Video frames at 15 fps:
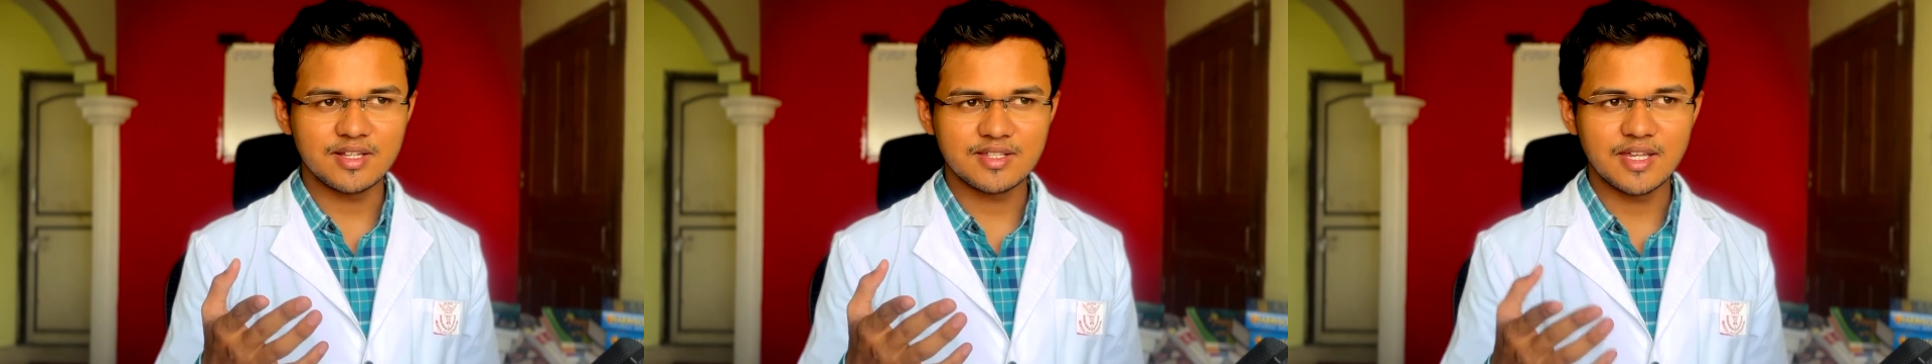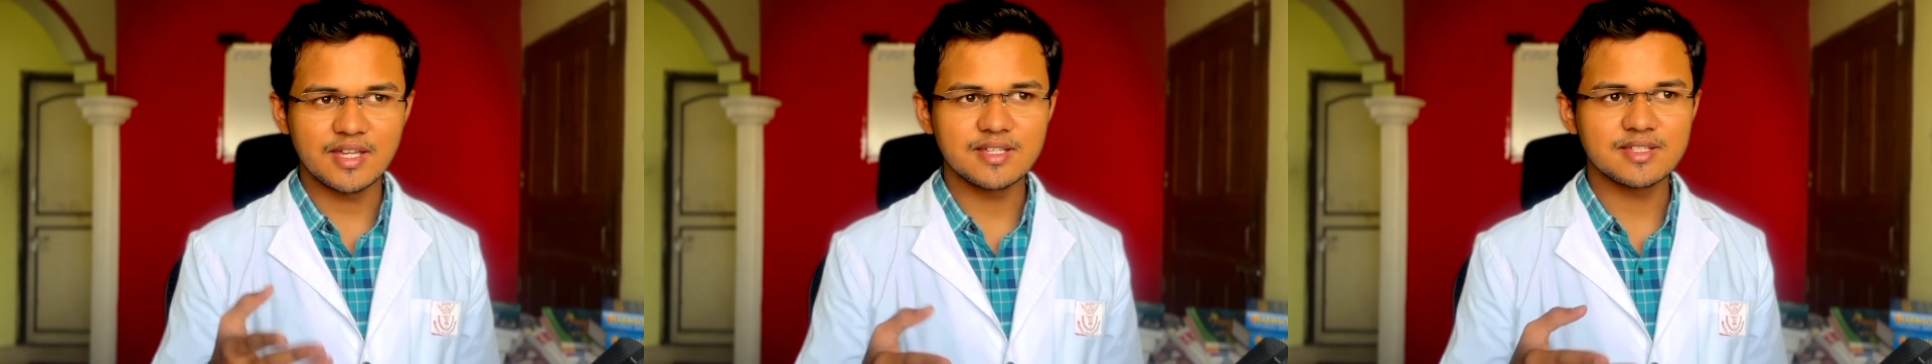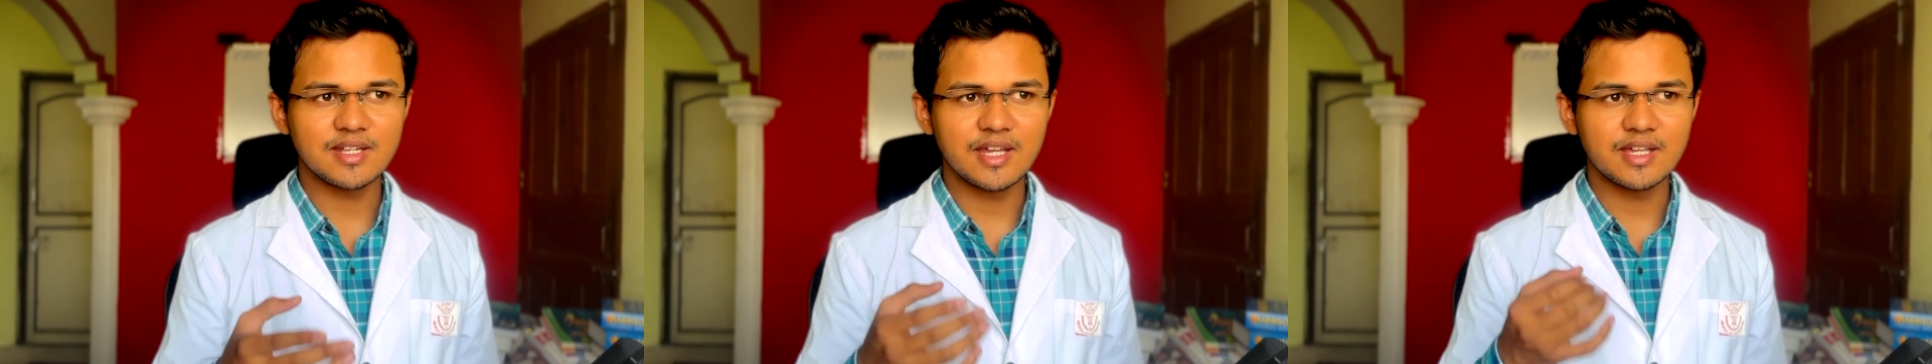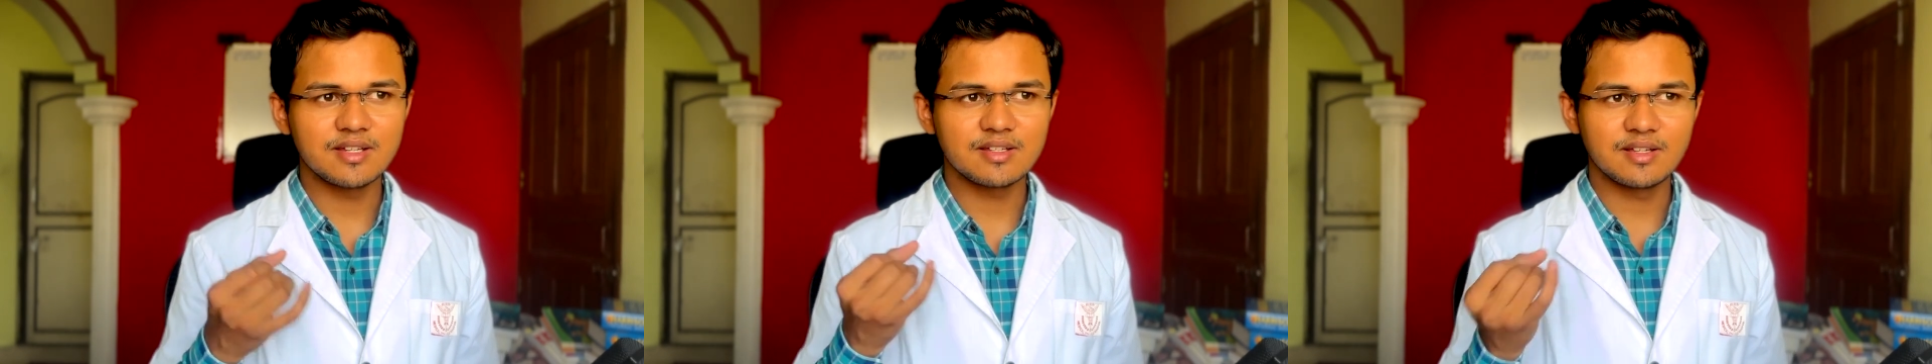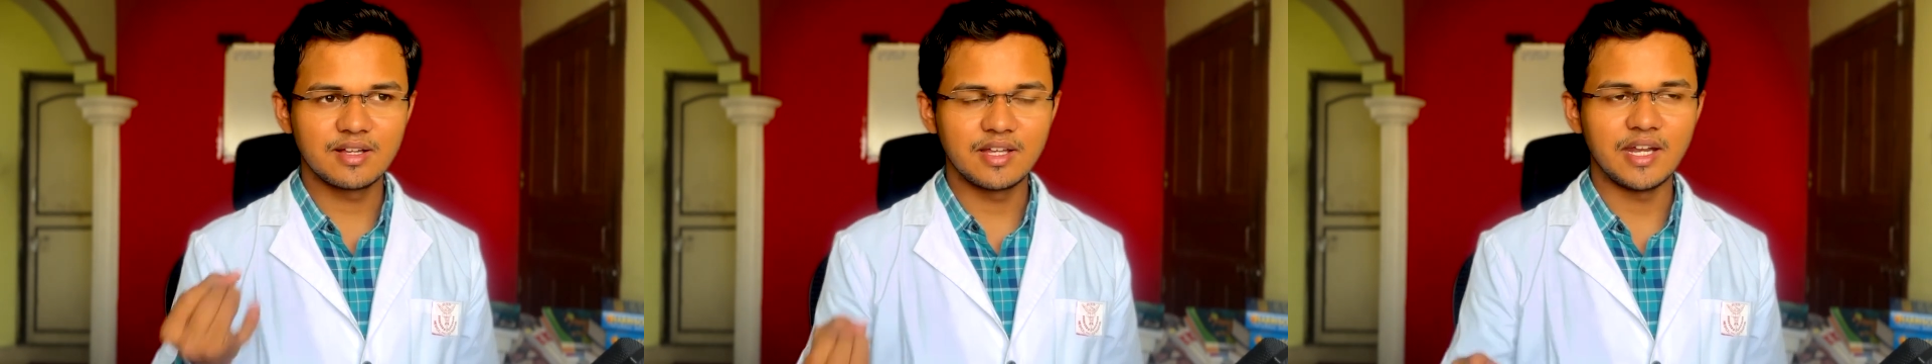things
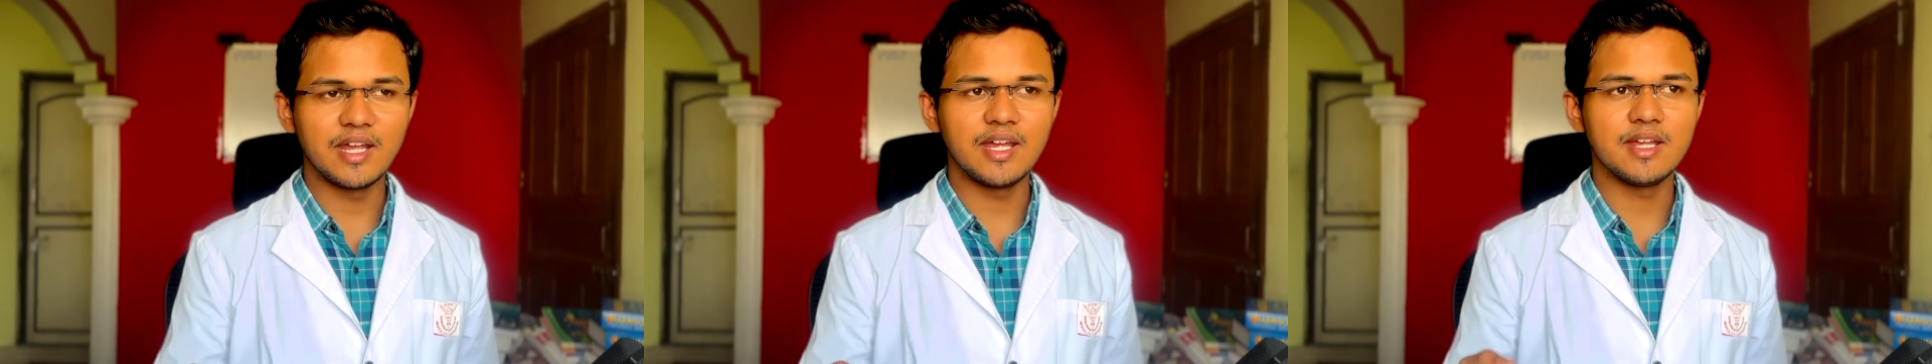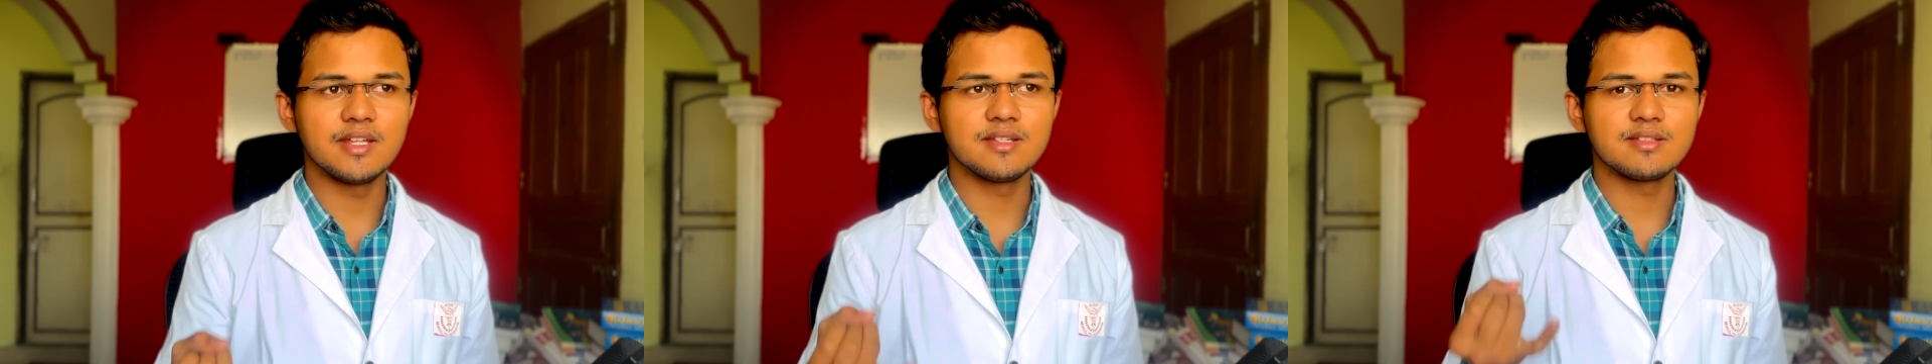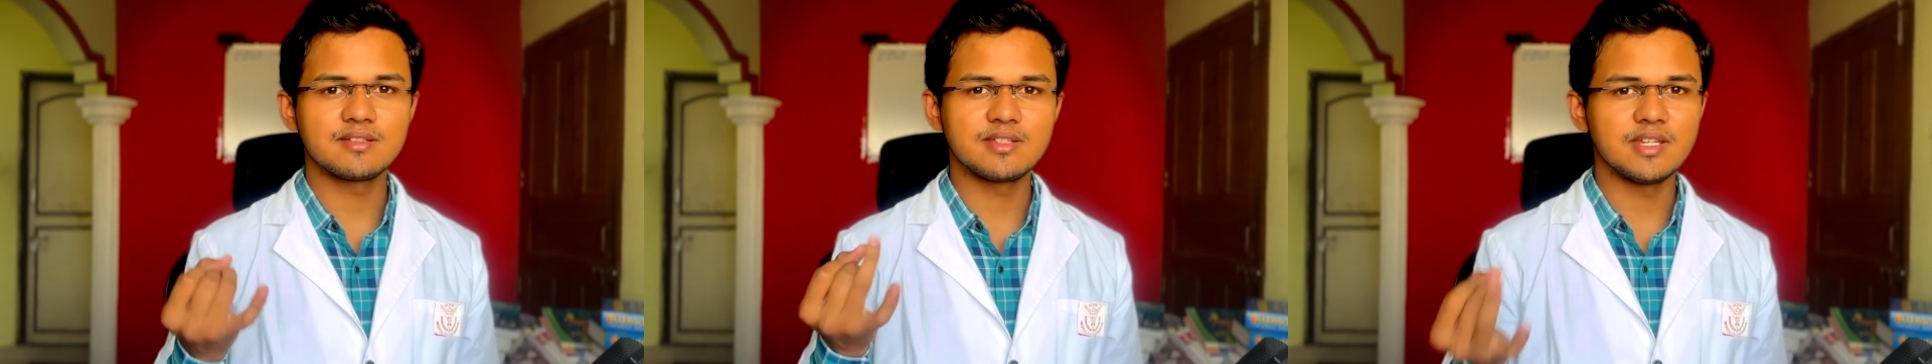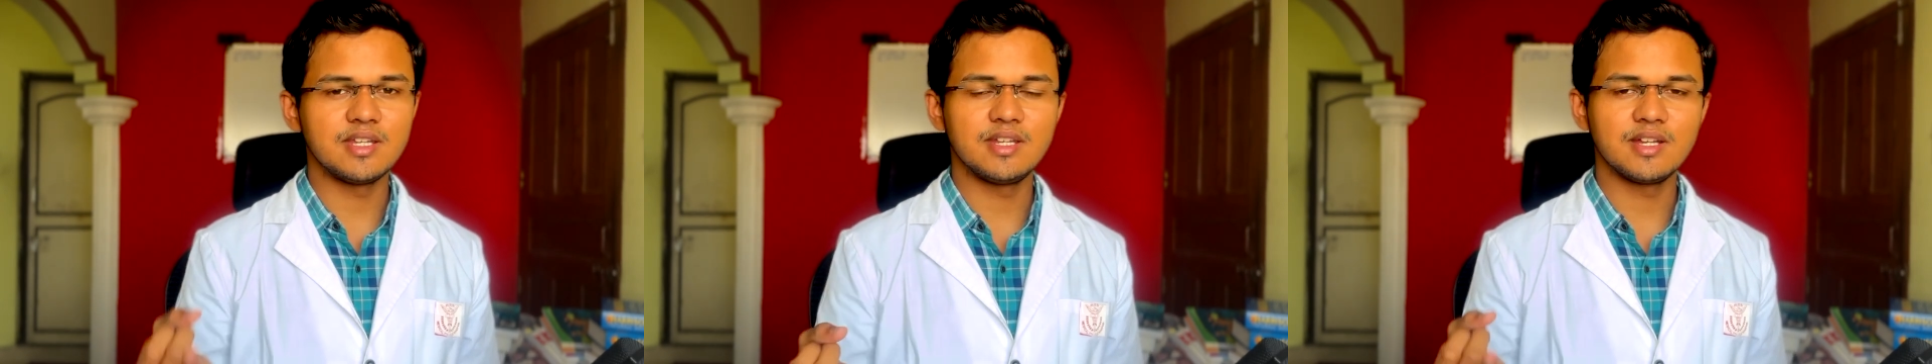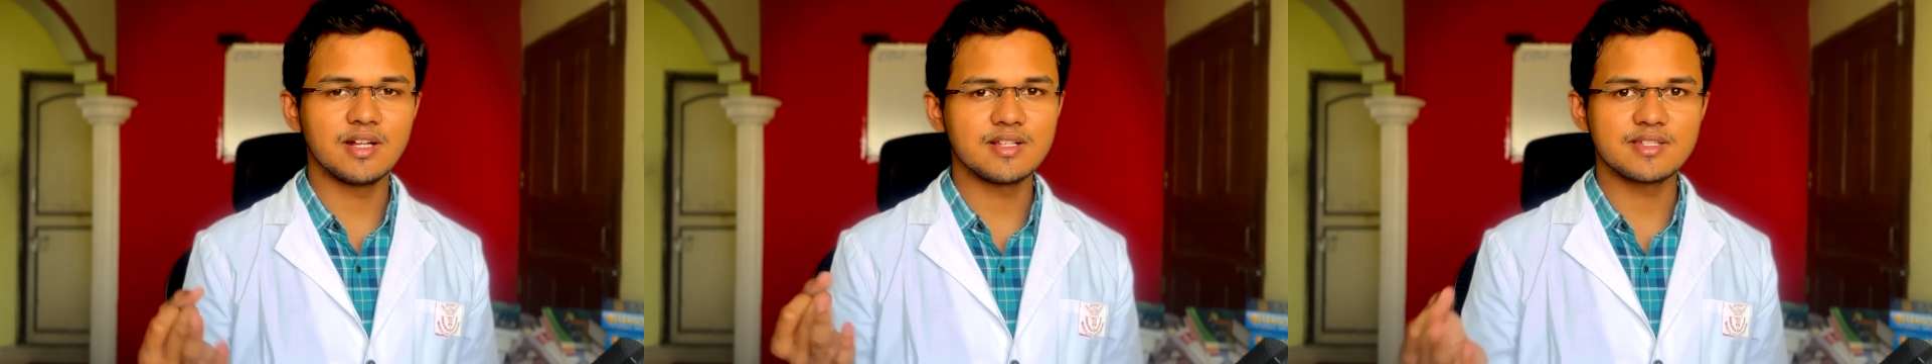like grains
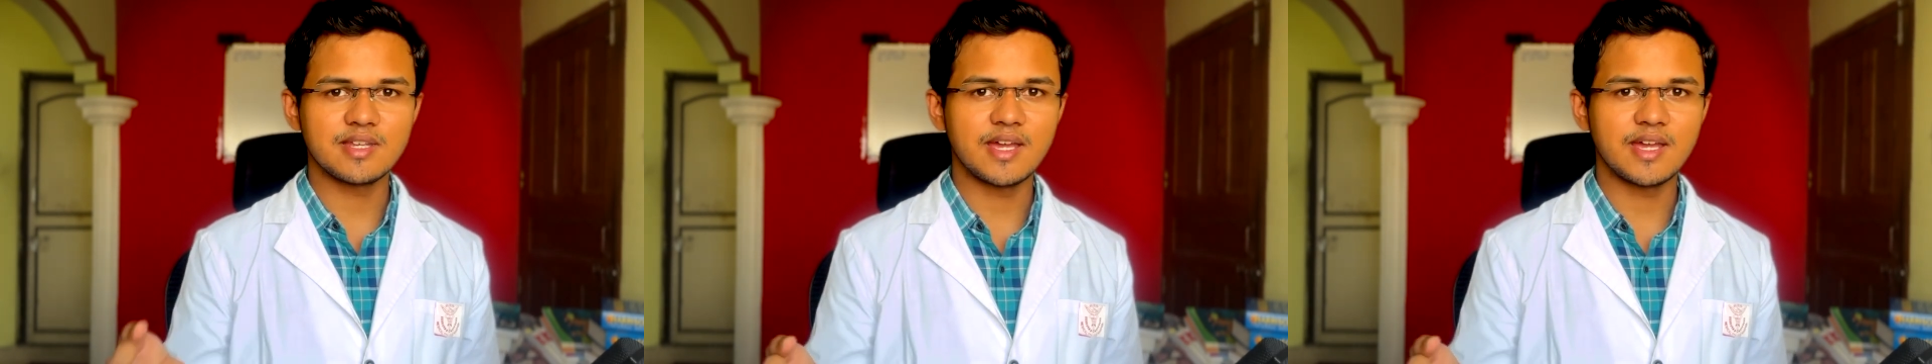cereals